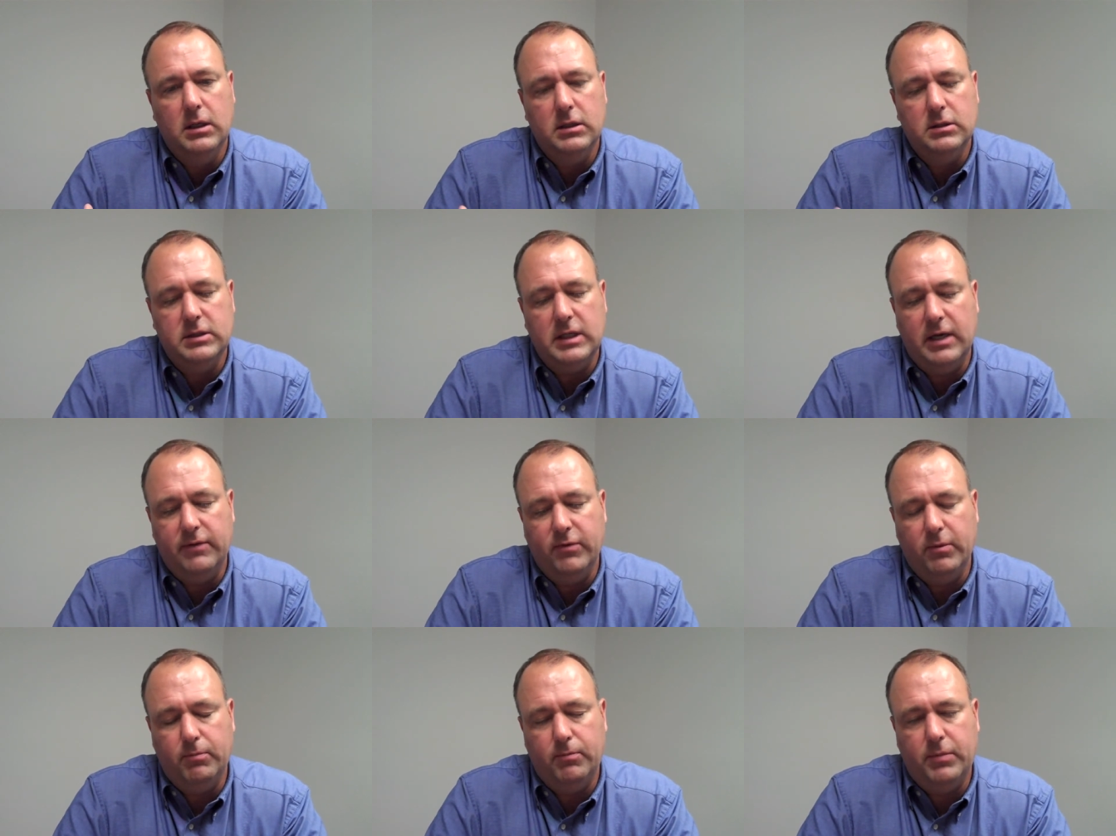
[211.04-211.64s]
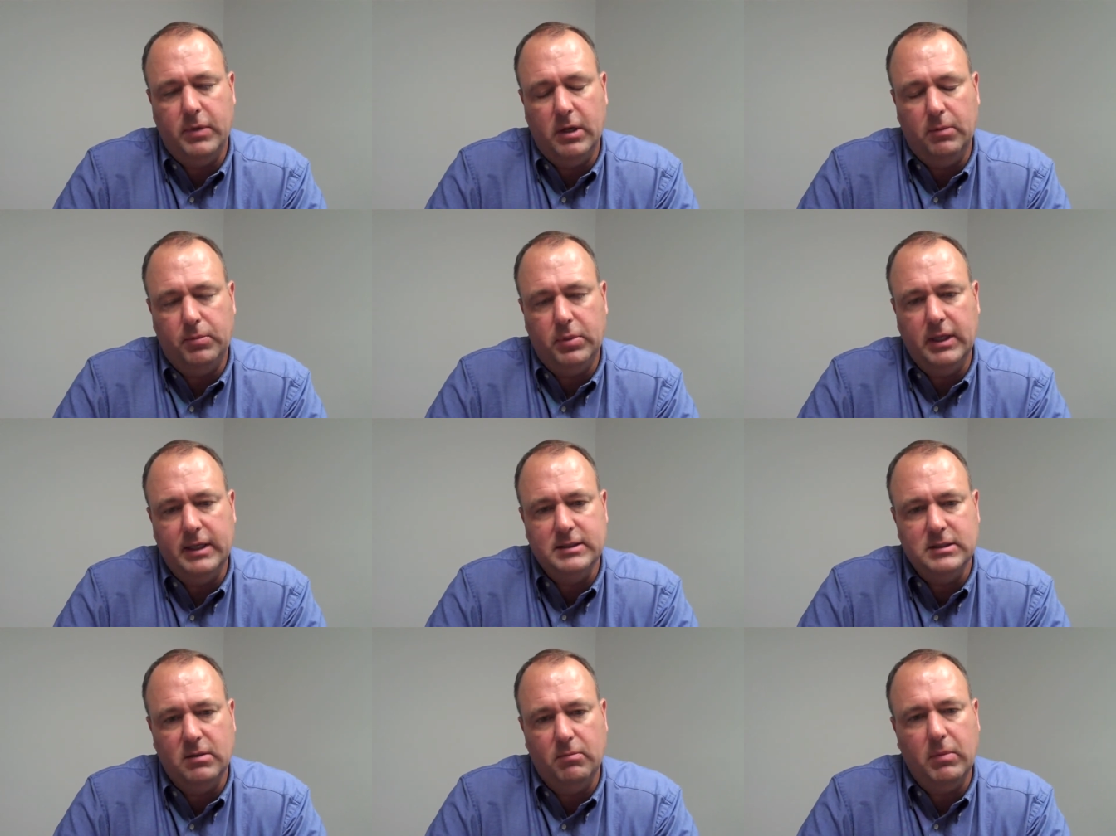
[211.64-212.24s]
to have a, a
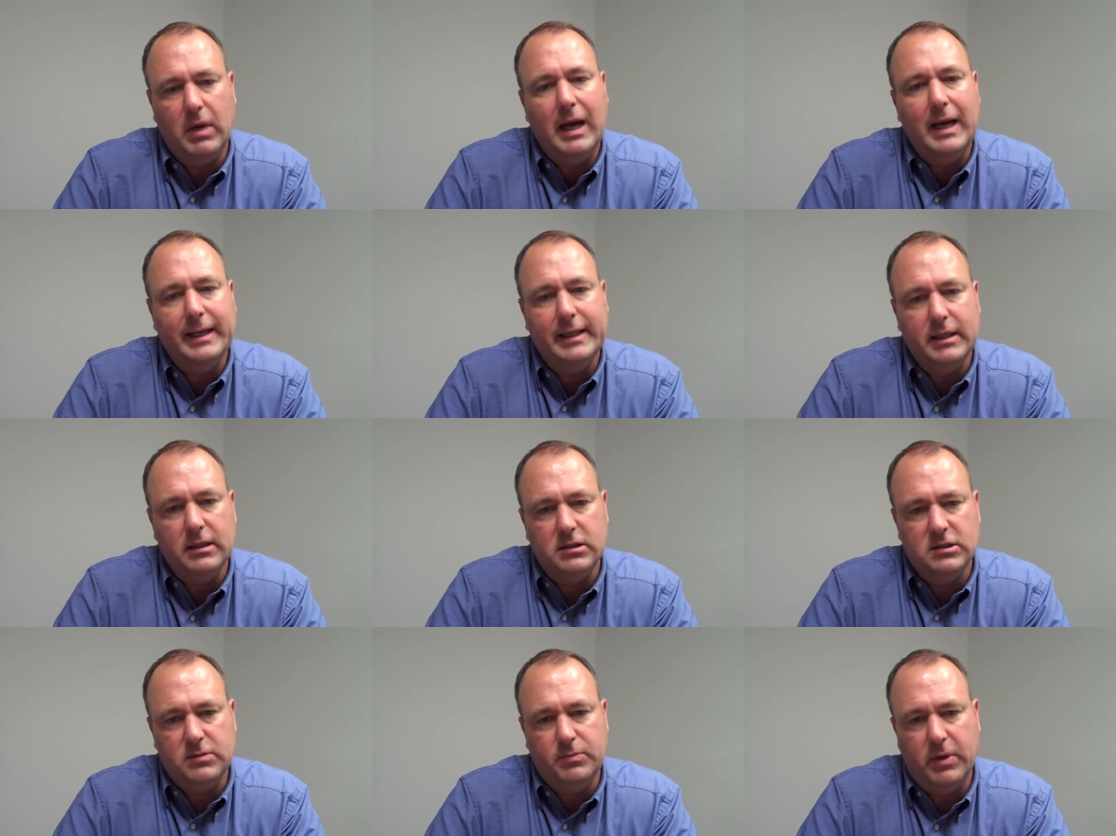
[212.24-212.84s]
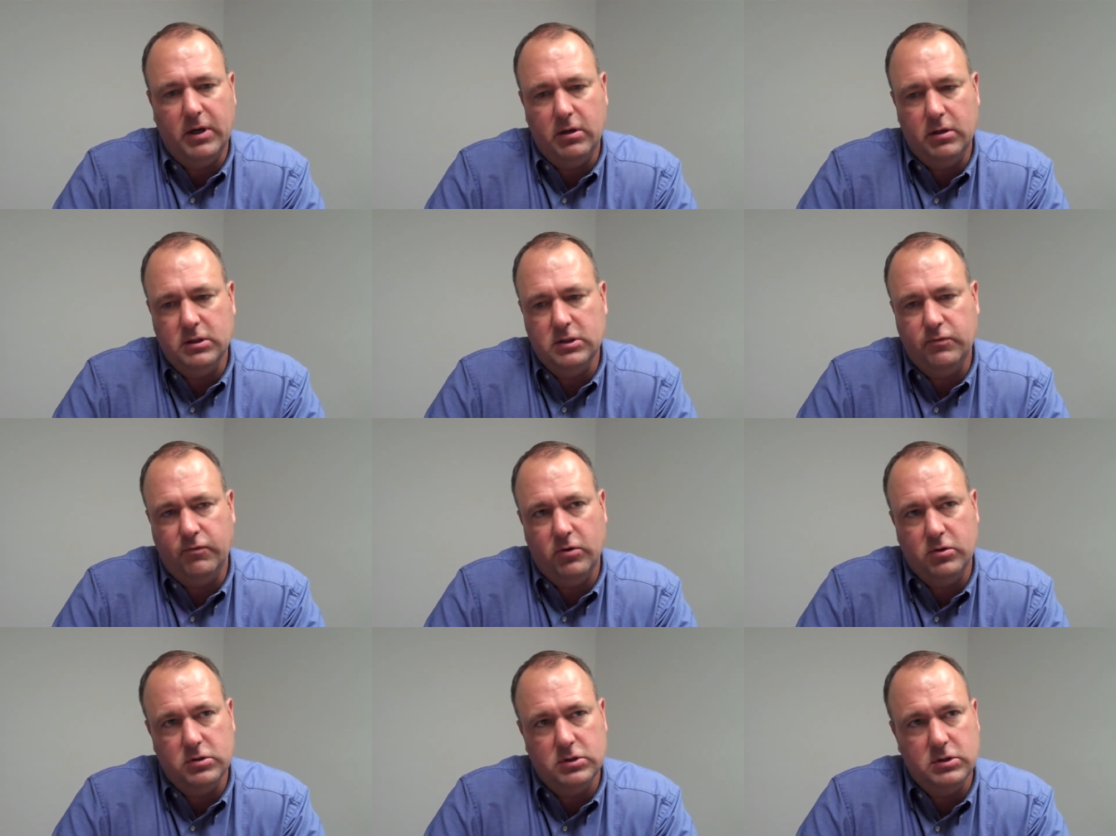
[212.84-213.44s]
pleasant buying experience
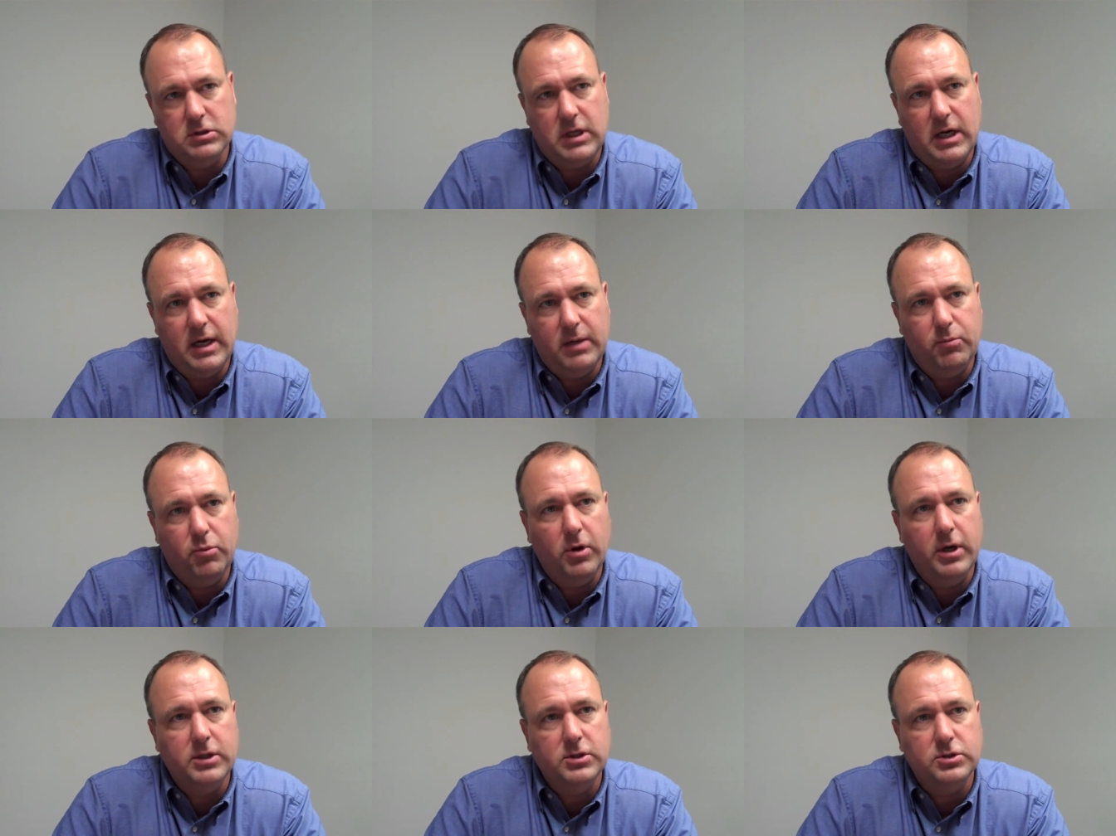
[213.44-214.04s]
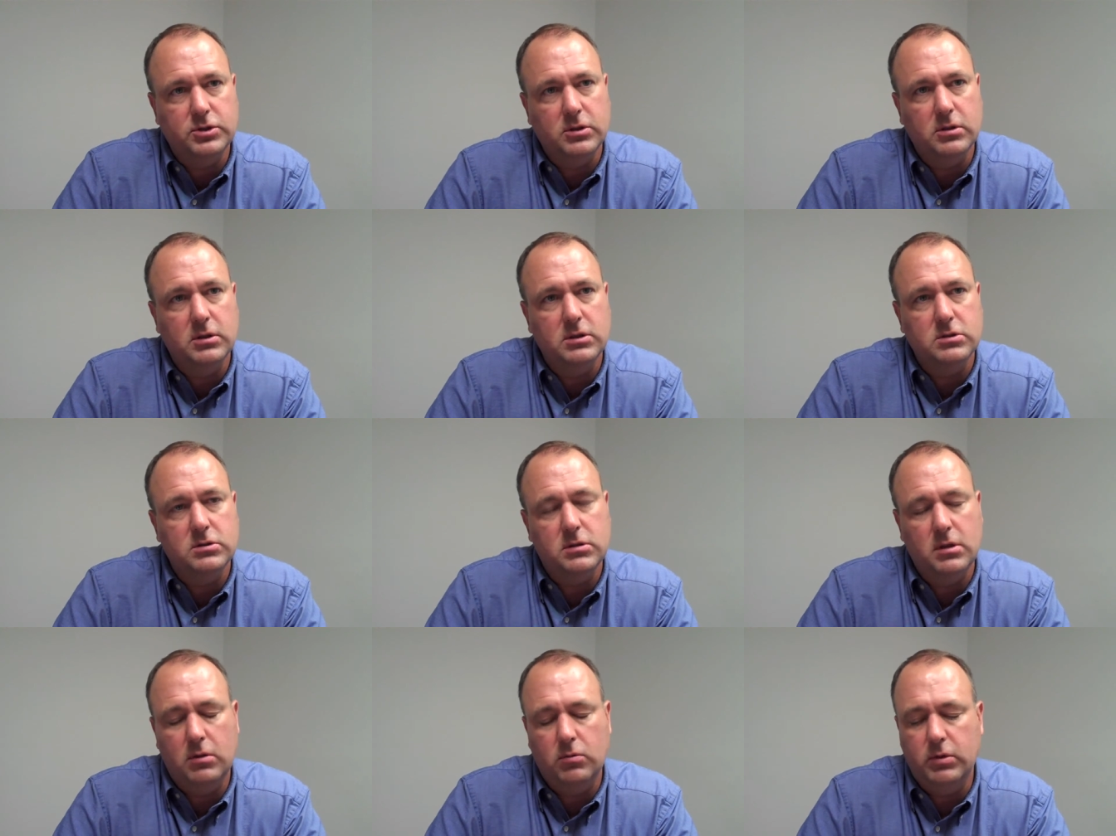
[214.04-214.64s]
versus high pressure and
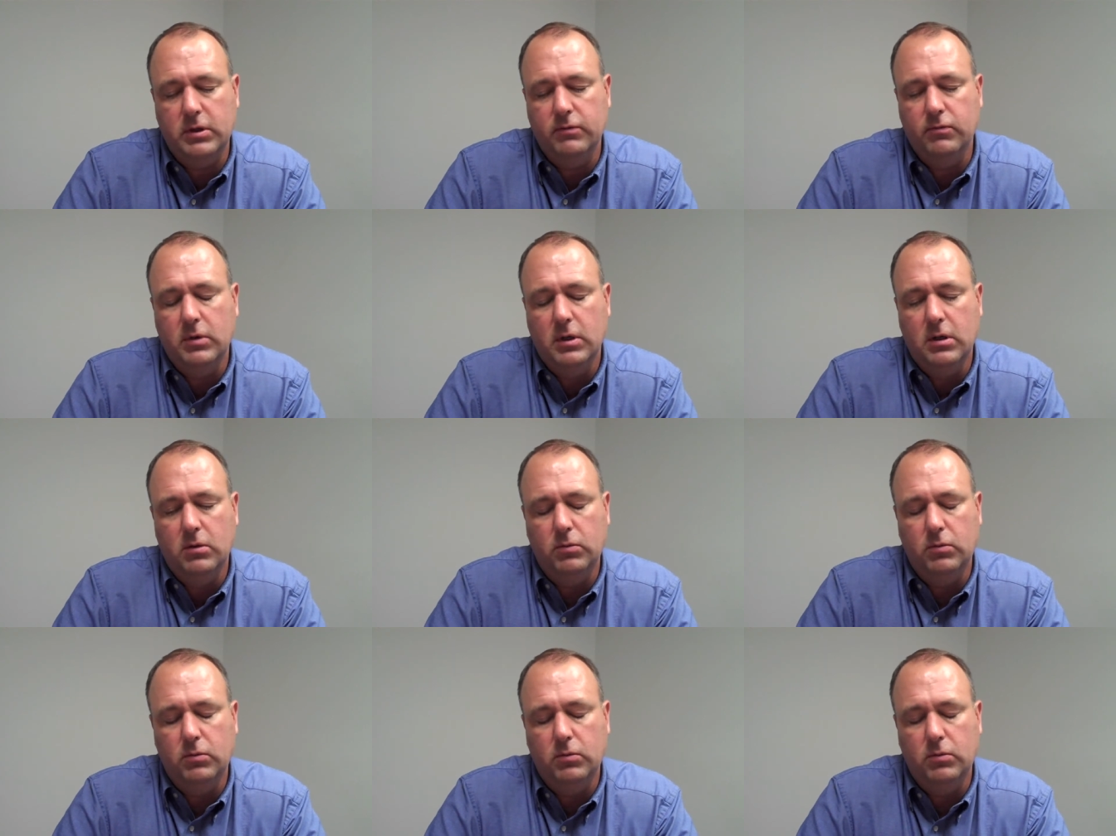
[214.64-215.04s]
so we we've,